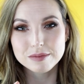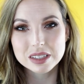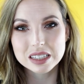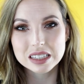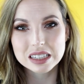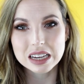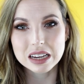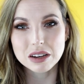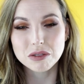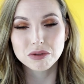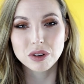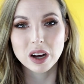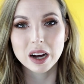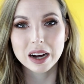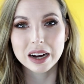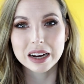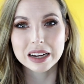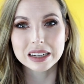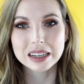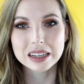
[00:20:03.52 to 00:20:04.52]
see if
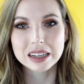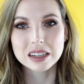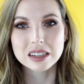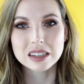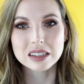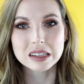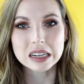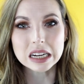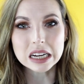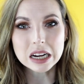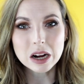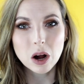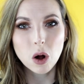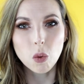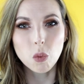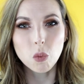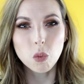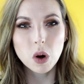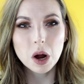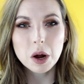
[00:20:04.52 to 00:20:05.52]
I can
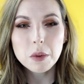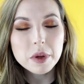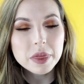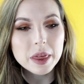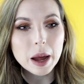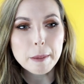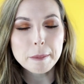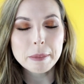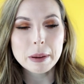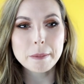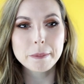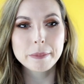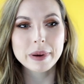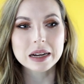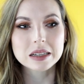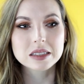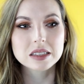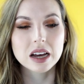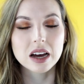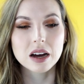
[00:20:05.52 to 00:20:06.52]
work with it a bit
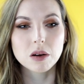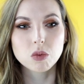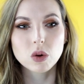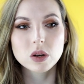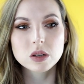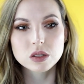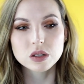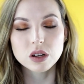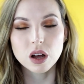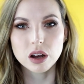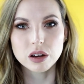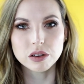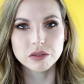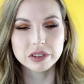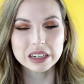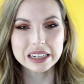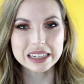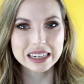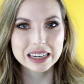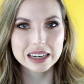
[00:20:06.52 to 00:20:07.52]
better. Wasn't
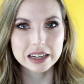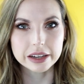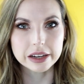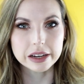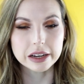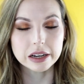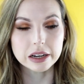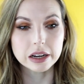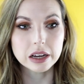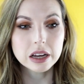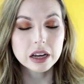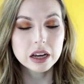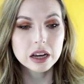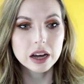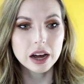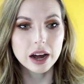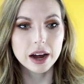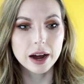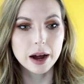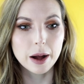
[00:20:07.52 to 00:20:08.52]
overly keen.
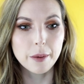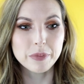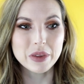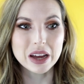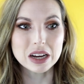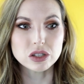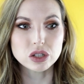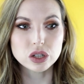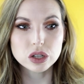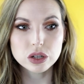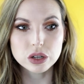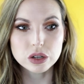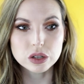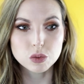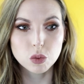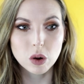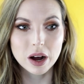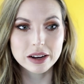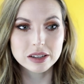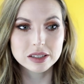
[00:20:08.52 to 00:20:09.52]
I do use
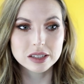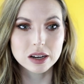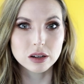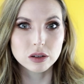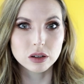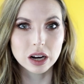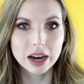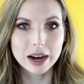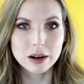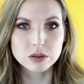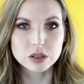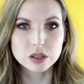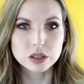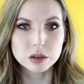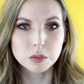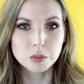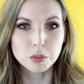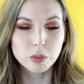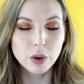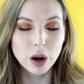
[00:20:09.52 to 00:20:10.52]
YSL all hours at
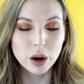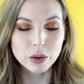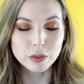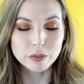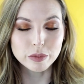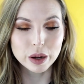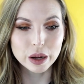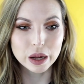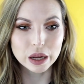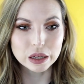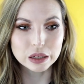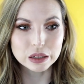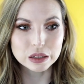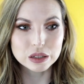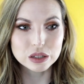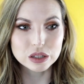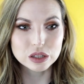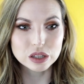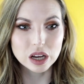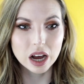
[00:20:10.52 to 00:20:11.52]
the
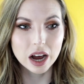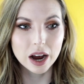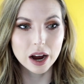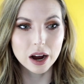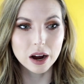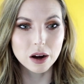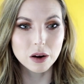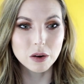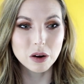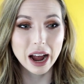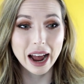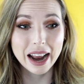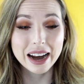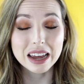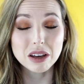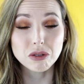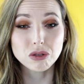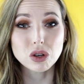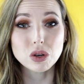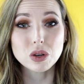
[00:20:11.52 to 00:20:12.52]
moment, so, and
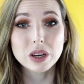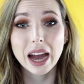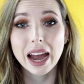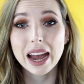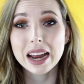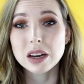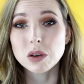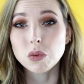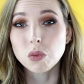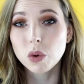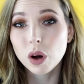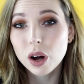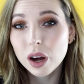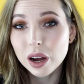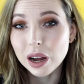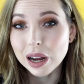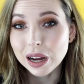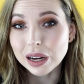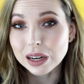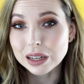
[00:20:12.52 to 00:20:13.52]
if you get any
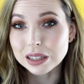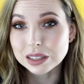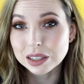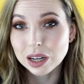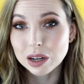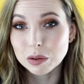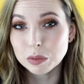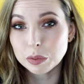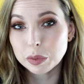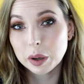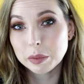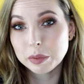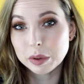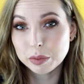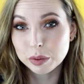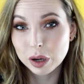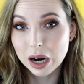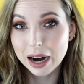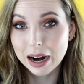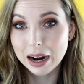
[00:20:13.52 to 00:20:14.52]
word on Bobbi
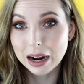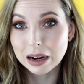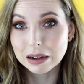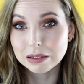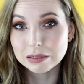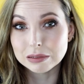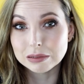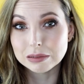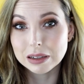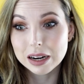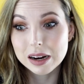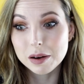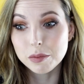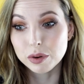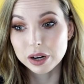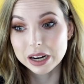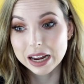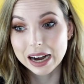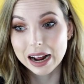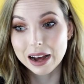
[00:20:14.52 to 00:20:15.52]
Brown
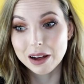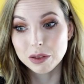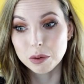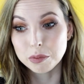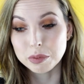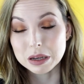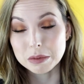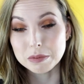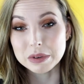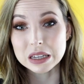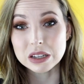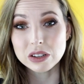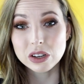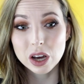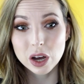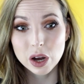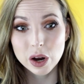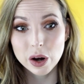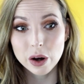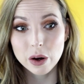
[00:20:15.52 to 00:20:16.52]
bringing out the
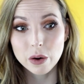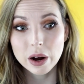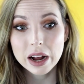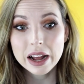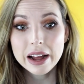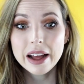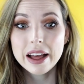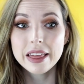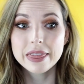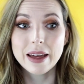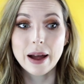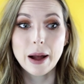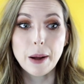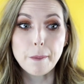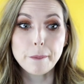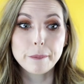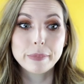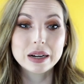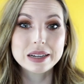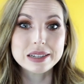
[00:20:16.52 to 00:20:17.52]
BBU,
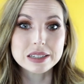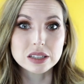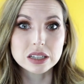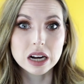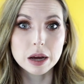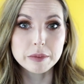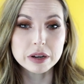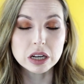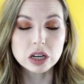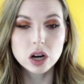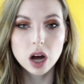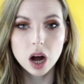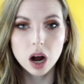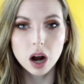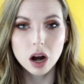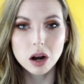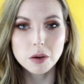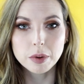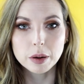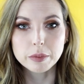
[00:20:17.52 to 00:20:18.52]
then please do let me
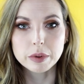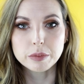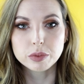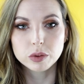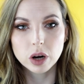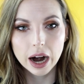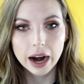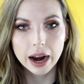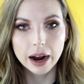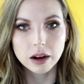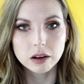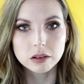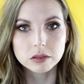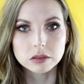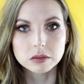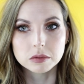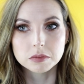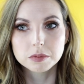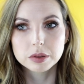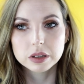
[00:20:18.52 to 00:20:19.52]
know. Bobbi
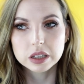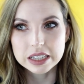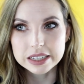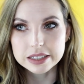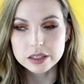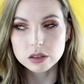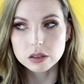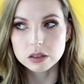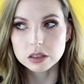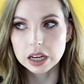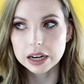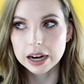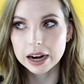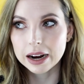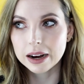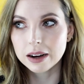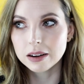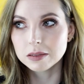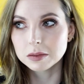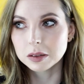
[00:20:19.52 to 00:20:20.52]
Brown, please sort that
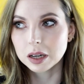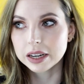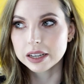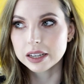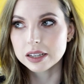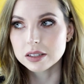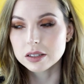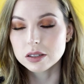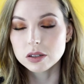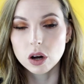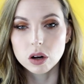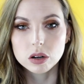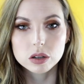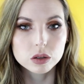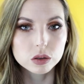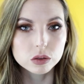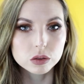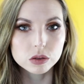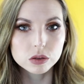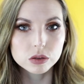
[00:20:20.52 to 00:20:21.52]
out. Like, it's not
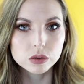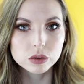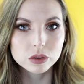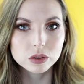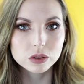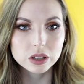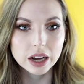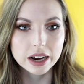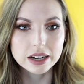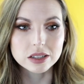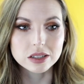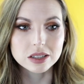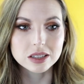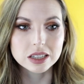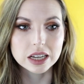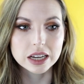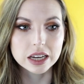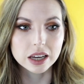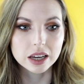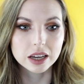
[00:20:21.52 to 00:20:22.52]
cool. I just
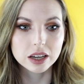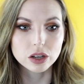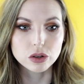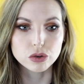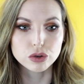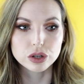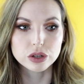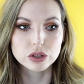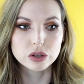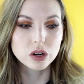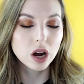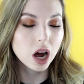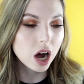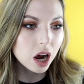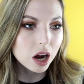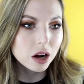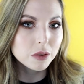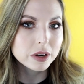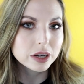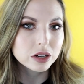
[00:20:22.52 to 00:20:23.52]
think you should
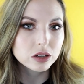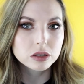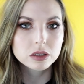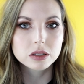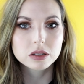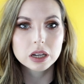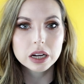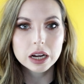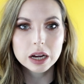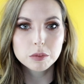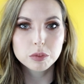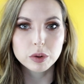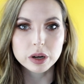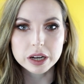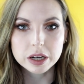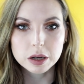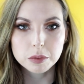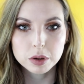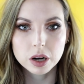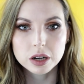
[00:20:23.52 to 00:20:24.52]
know when you're
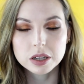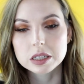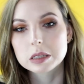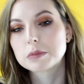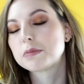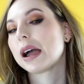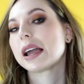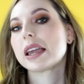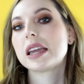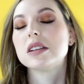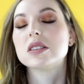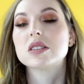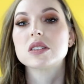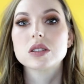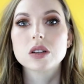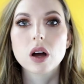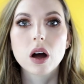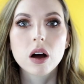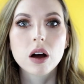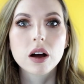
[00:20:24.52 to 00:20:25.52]
bringing your products back in
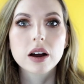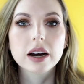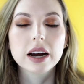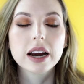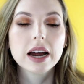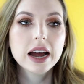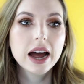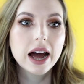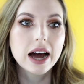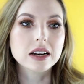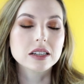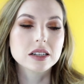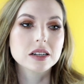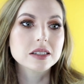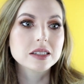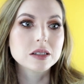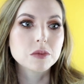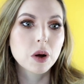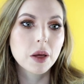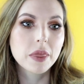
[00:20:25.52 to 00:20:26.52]
stock. I don't
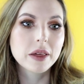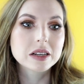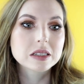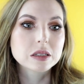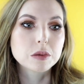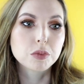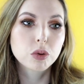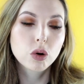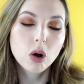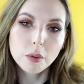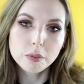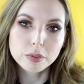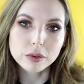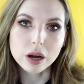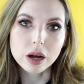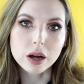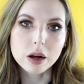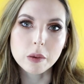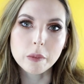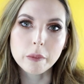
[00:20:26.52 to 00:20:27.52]
see why that's a
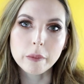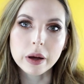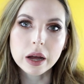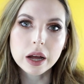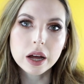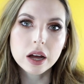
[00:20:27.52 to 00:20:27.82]
problem.